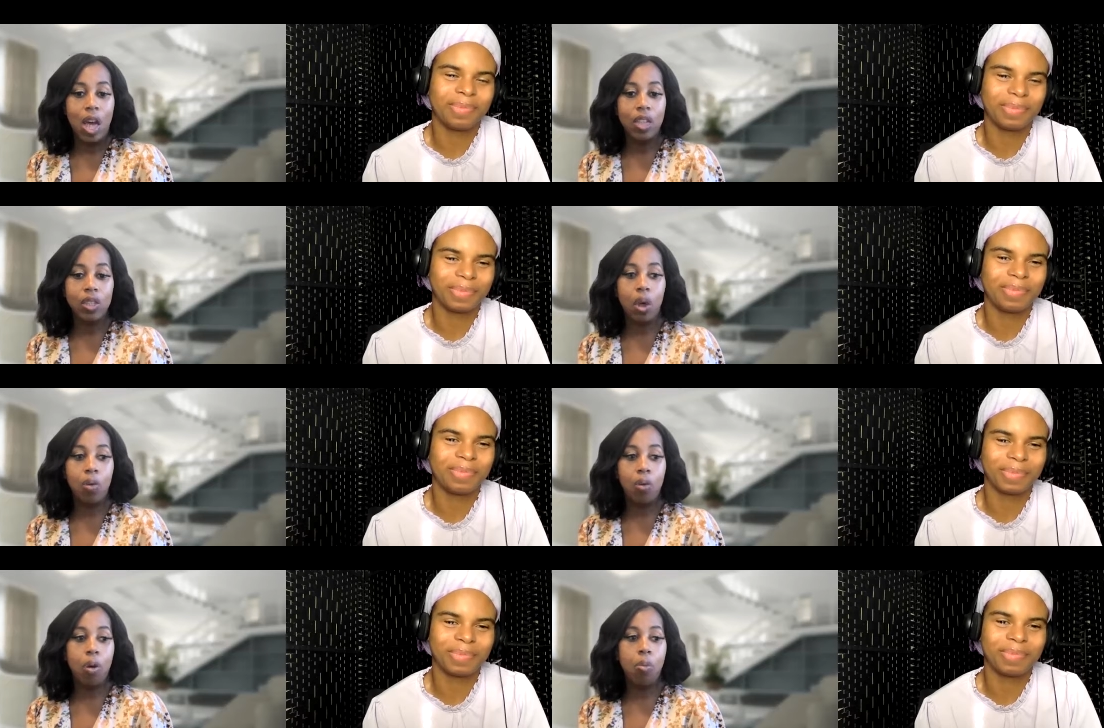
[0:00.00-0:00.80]
Speaker 1: So,
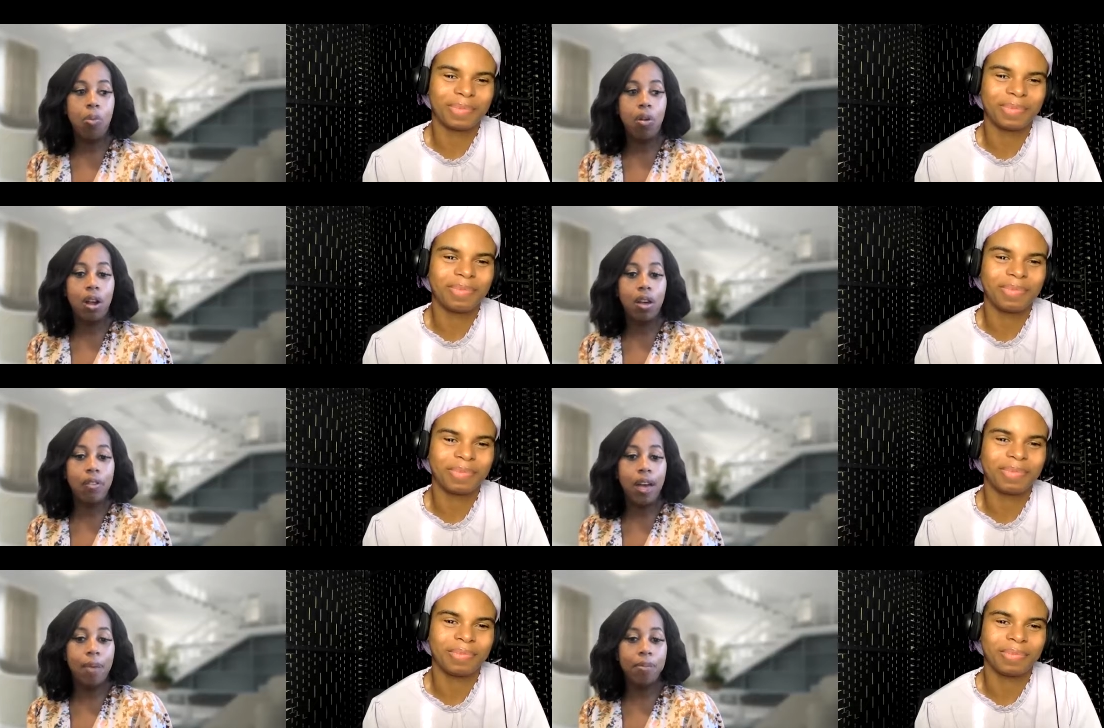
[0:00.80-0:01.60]
no more of
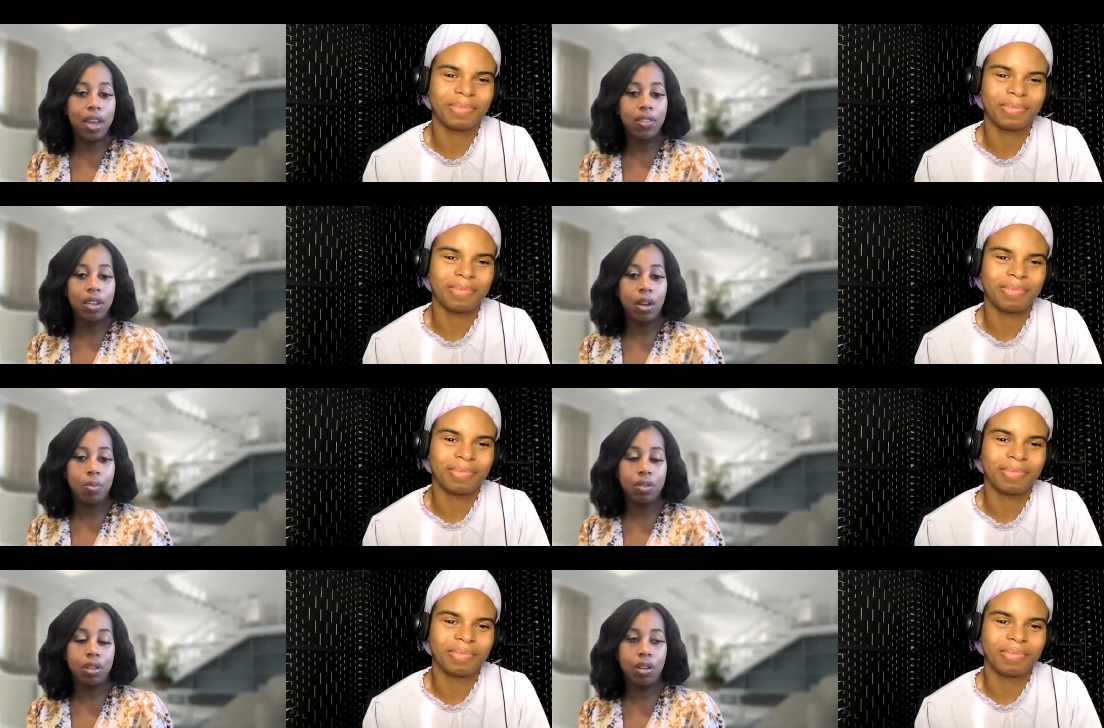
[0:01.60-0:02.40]
I'm not the
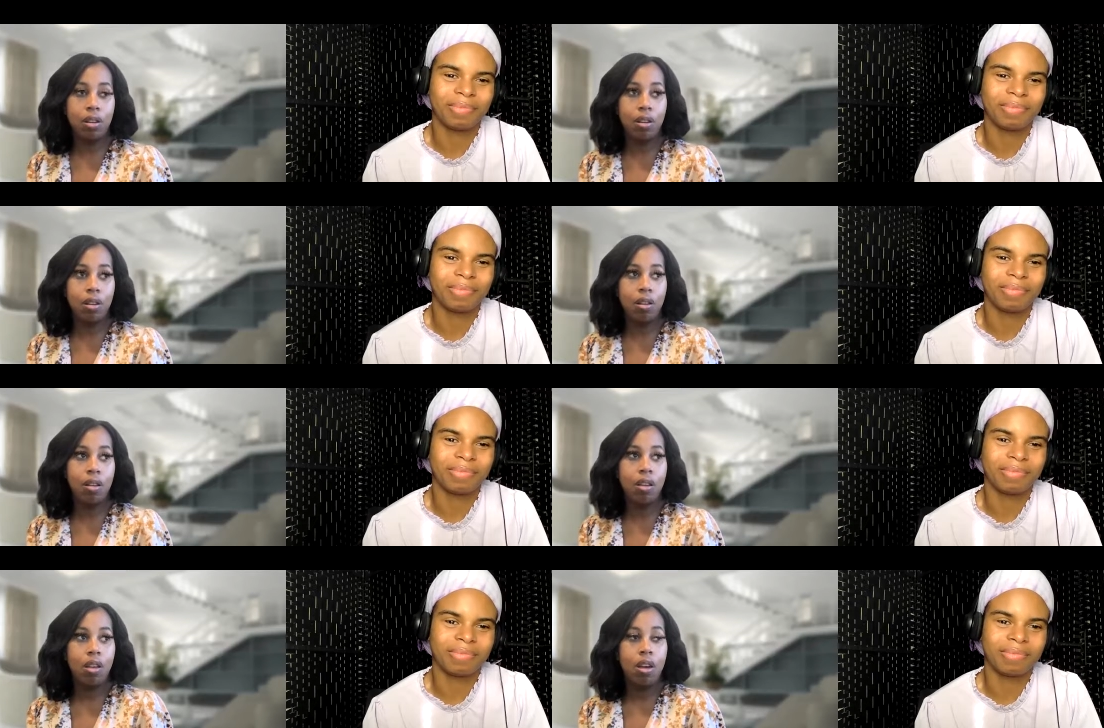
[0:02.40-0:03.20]
numbers girl.
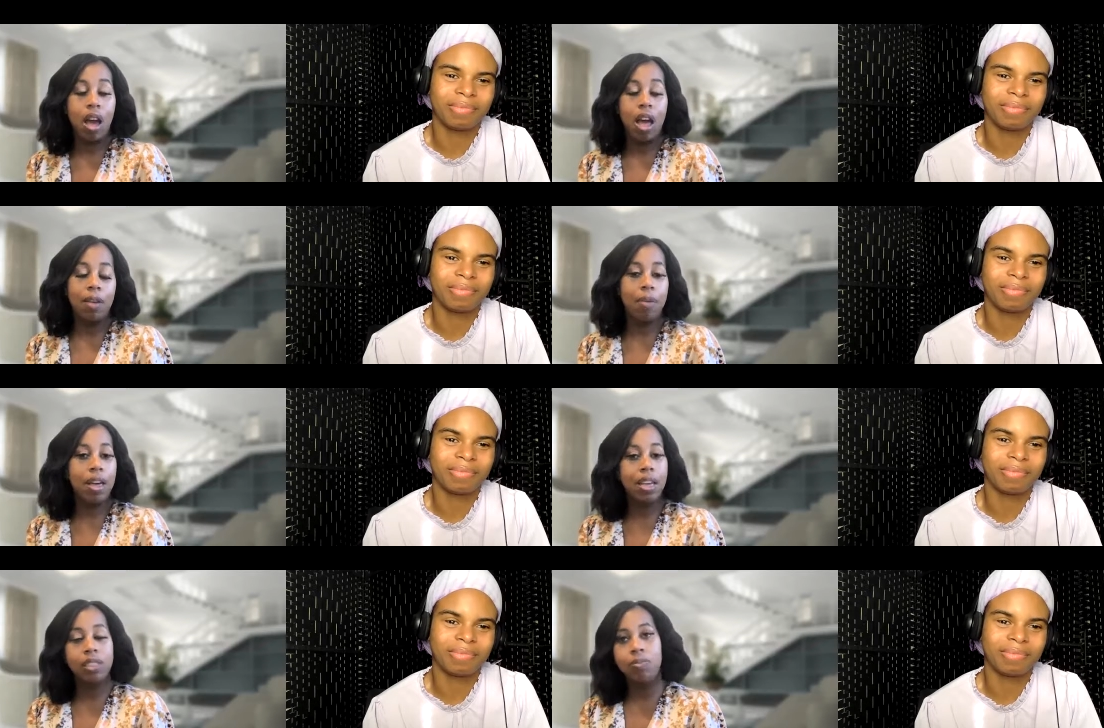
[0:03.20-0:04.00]
I let my
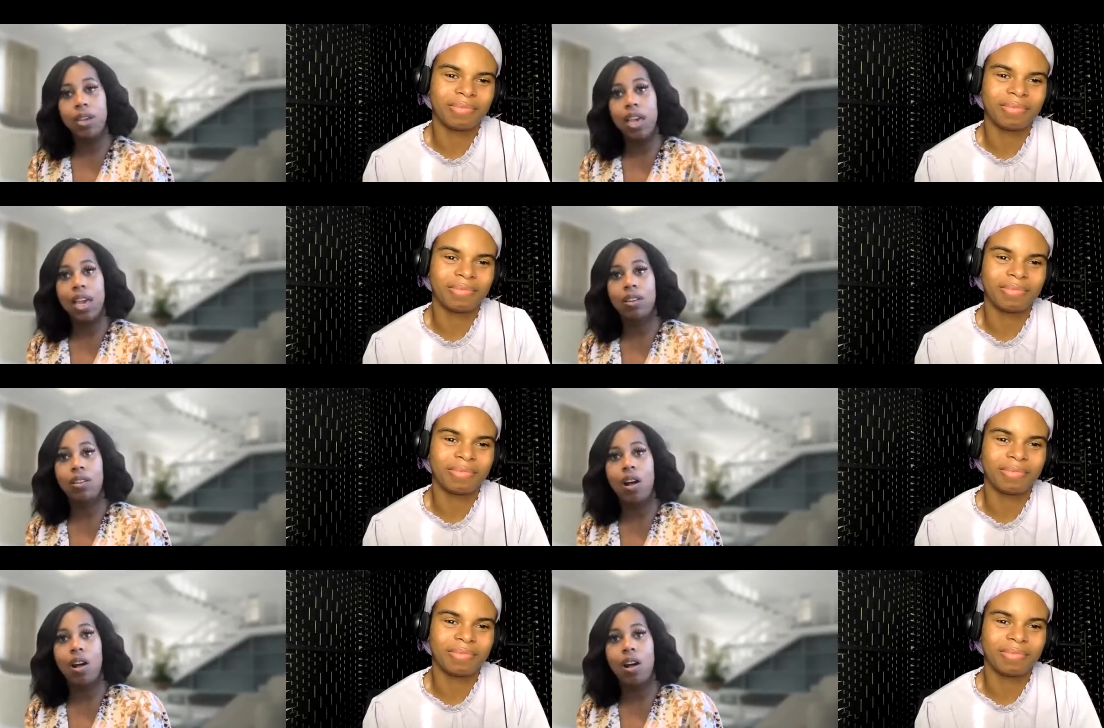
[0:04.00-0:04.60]
husband handle